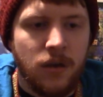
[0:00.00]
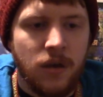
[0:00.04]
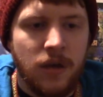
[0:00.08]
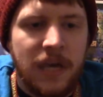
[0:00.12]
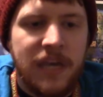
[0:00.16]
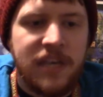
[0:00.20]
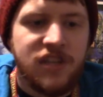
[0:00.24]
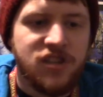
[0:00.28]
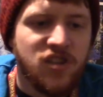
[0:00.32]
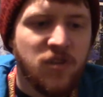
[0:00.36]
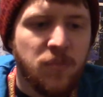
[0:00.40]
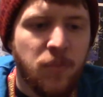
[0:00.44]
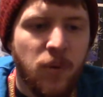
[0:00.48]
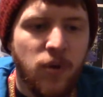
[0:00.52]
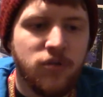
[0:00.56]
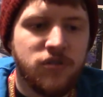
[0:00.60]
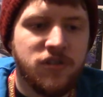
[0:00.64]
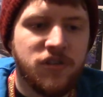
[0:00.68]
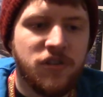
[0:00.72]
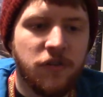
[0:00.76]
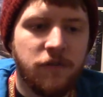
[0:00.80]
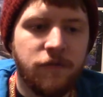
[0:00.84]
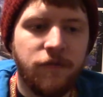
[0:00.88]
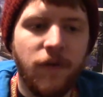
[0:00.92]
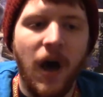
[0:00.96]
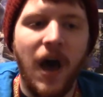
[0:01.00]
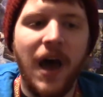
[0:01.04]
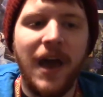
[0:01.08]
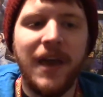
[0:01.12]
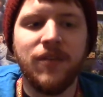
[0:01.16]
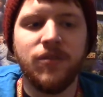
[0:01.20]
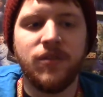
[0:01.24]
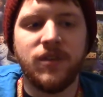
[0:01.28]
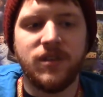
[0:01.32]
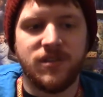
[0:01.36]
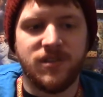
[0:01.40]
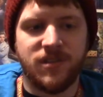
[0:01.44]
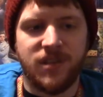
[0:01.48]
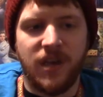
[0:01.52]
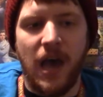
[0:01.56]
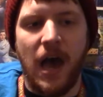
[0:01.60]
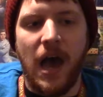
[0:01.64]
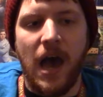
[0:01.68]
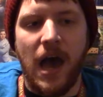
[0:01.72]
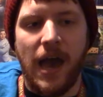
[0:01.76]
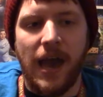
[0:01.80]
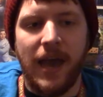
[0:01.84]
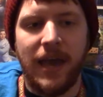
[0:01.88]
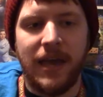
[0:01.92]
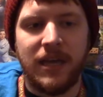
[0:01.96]
He's supposed to find this
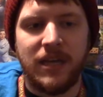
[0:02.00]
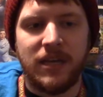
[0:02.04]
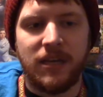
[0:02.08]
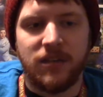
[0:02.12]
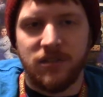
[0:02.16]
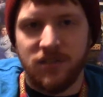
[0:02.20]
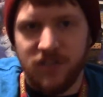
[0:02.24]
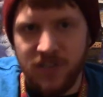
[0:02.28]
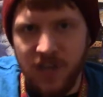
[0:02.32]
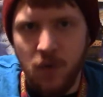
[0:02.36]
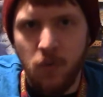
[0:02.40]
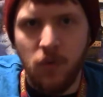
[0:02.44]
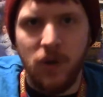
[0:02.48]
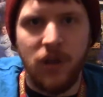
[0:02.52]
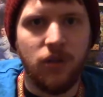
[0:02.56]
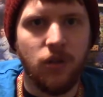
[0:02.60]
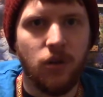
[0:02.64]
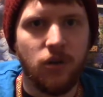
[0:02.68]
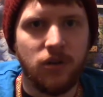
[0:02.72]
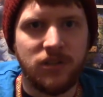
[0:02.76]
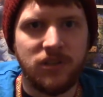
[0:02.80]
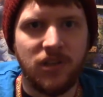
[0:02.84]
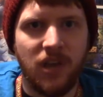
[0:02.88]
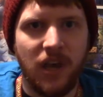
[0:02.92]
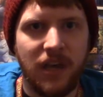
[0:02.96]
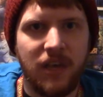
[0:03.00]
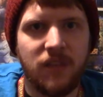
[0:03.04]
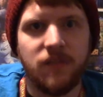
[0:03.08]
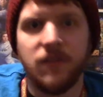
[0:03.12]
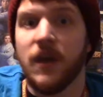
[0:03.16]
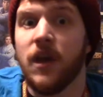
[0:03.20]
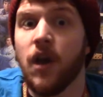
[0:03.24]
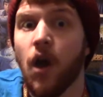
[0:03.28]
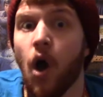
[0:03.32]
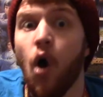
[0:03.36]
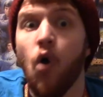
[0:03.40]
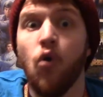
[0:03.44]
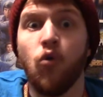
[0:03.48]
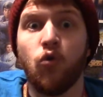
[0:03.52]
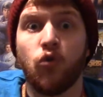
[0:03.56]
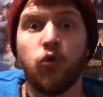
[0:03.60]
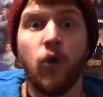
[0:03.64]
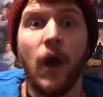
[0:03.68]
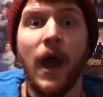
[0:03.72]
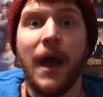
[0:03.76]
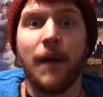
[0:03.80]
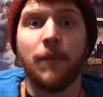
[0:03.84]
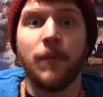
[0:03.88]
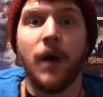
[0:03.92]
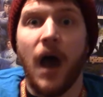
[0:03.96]
guy, see what he looks like, and think, oh
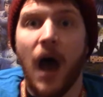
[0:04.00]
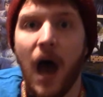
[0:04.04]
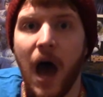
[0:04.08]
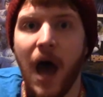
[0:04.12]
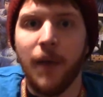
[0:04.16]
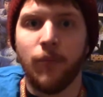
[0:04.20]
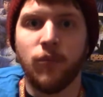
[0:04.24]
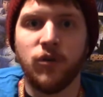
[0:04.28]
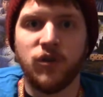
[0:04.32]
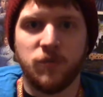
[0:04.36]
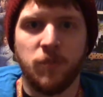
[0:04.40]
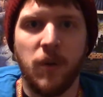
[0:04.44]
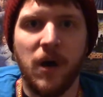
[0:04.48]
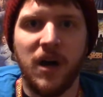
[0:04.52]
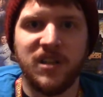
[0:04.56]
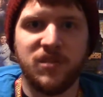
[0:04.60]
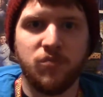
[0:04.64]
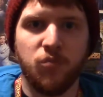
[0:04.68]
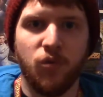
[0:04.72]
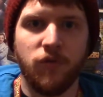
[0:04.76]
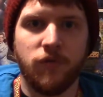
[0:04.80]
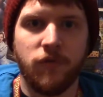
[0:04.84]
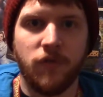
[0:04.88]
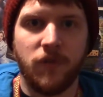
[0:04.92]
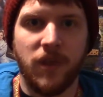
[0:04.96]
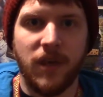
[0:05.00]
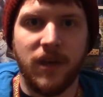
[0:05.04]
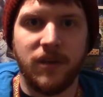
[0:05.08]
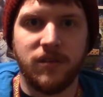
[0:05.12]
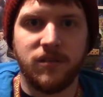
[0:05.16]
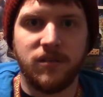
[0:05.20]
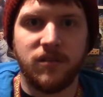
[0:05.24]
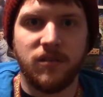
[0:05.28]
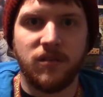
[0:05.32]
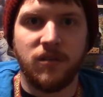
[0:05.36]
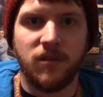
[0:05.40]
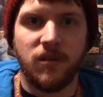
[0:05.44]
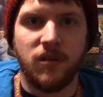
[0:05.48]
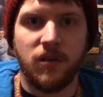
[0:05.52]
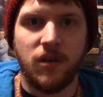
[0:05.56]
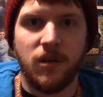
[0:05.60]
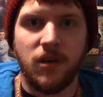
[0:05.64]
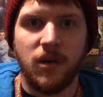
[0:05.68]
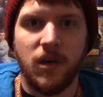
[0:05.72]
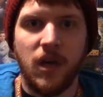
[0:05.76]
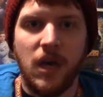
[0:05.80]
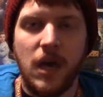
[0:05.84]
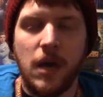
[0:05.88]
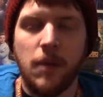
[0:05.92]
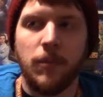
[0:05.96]
crap, I'm responsible for this.
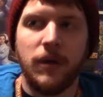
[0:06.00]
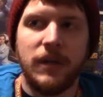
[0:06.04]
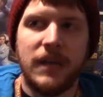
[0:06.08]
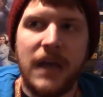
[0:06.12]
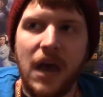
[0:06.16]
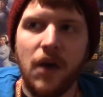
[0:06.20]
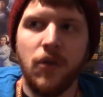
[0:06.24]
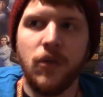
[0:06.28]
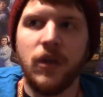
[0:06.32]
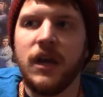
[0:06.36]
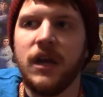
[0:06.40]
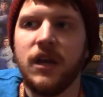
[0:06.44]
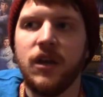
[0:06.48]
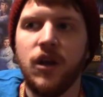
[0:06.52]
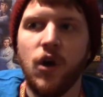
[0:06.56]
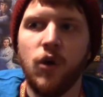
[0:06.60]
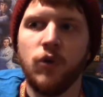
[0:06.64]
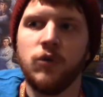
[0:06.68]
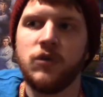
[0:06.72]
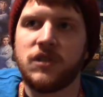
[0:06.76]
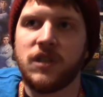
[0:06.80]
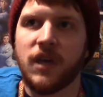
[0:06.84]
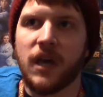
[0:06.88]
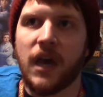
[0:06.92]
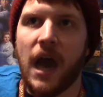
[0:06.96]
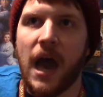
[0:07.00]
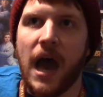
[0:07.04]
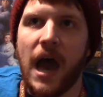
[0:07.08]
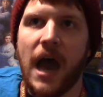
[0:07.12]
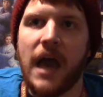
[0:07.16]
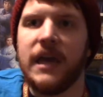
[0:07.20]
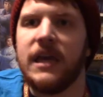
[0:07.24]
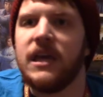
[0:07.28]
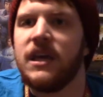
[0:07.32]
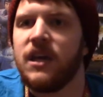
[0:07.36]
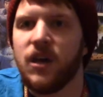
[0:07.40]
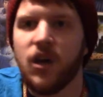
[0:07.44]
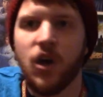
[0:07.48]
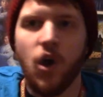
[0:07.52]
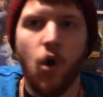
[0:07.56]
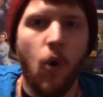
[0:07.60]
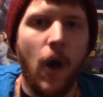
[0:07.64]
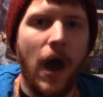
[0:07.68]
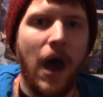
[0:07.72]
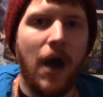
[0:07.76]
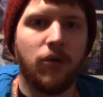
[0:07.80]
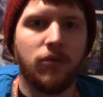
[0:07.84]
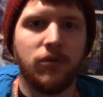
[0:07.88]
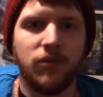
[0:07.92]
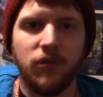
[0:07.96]
But now that he knows the guy, he can go
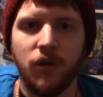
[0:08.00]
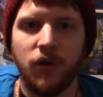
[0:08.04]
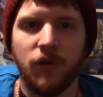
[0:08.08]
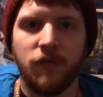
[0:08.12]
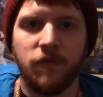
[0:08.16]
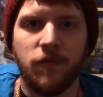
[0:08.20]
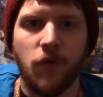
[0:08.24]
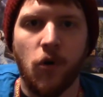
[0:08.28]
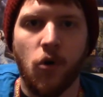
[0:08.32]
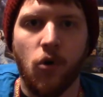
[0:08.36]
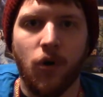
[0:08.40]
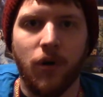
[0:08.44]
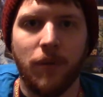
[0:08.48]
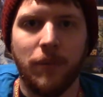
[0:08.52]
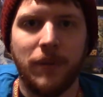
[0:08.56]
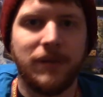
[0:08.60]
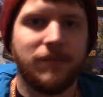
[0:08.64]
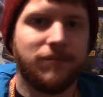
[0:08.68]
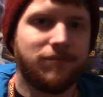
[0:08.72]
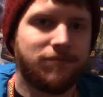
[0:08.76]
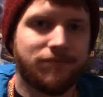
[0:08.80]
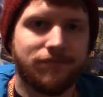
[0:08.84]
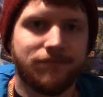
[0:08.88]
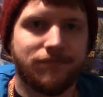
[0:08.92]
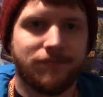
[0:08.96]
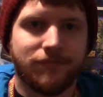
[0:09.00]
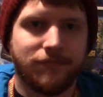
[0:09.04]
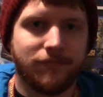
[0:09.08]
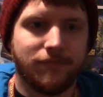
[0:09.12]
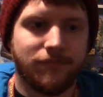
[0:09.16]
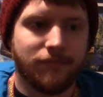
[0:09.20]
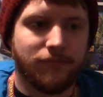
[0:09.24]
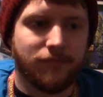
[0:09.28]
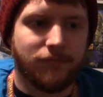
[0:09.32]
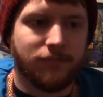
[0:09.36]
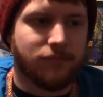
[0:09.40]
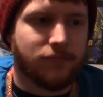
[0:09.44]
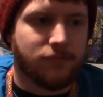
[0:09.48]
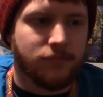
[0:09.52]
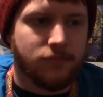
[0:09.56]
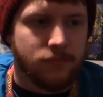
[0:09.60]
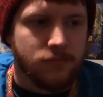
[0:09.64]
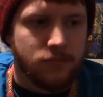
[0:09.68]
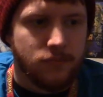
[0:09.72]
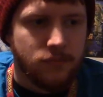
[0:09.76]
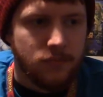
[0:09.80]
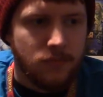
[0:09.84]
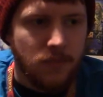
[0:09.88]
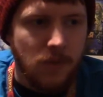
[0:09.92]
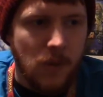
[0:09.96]
out and look for him, and
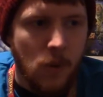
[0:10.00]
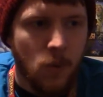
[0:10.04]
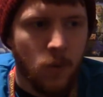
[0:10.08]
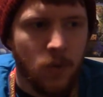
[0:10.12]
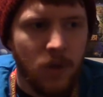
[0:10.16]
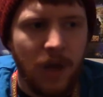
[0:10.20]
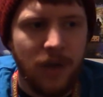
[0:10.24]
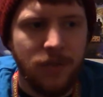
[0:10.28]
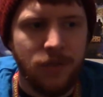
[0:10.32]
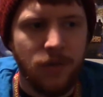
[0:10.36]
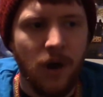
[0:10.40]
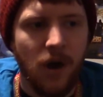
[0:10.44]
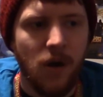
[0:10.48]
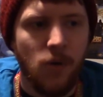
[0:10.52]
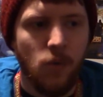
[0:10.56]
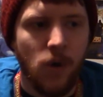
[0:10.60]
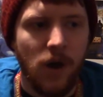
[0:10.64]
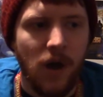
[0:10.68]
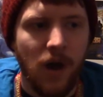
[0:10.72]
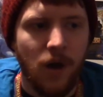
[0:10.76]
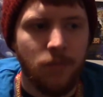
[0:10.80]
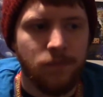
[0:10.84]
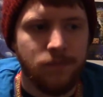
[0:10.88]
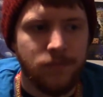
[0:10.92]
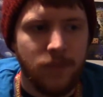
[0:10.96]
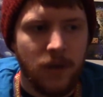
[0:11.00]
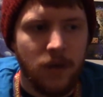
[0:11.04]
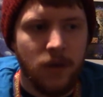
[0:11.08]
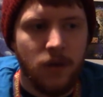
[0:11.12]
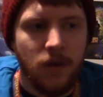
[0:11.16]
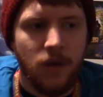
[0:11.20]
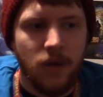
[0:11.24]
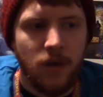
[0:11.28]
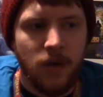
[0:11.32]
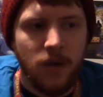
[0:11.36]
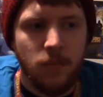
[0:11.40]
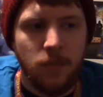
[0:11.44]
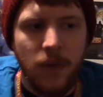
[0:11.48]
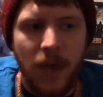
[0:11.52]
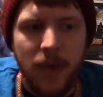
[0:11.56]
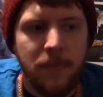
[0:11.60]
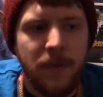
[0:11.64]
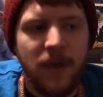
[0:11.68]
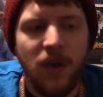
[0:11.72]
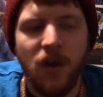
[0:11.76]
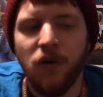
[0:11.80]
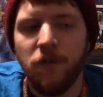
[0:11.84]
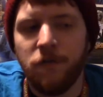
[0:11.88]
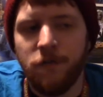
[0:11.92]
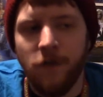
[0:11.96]
well, I thought, well, maybe
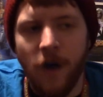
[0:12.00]
he'll